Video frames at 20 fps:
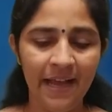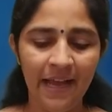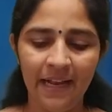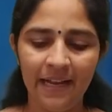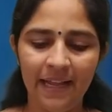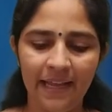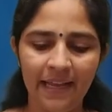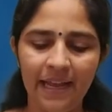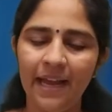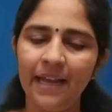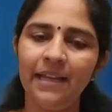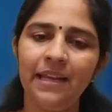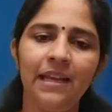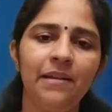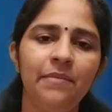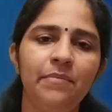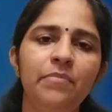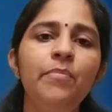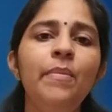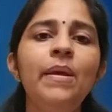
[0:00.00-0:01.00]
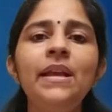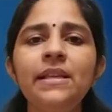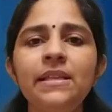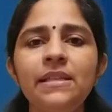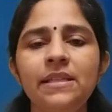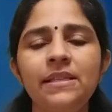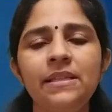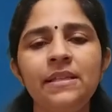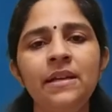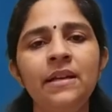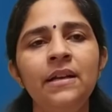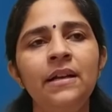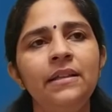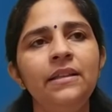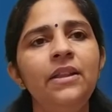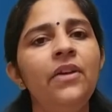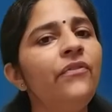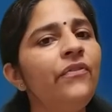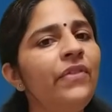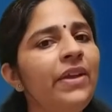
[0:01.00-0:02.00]
Like I can mix
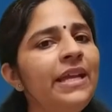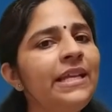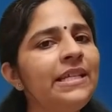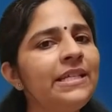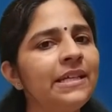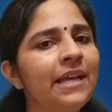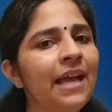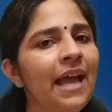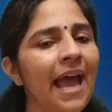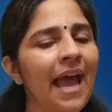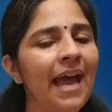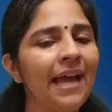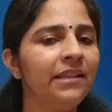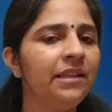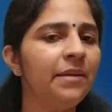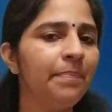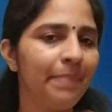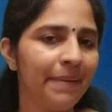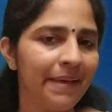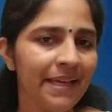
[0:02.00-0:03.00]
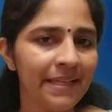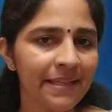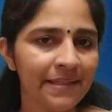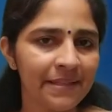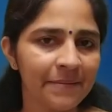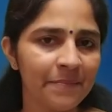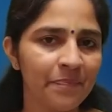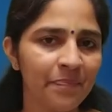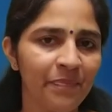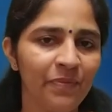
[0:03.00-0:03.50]
the wheat and the peas.